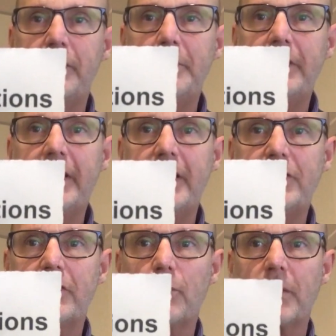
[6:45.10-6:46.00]

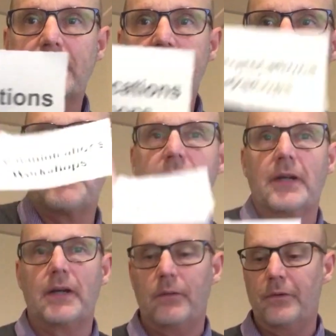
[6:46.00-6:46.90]
communications workshops
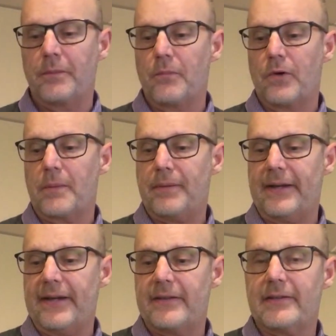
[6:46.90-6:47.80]
with more
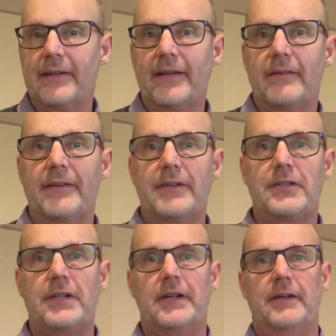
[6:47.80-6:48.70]
planned later
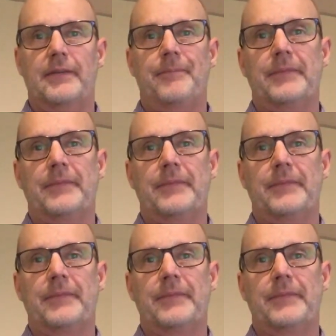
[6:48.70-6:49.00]
this year.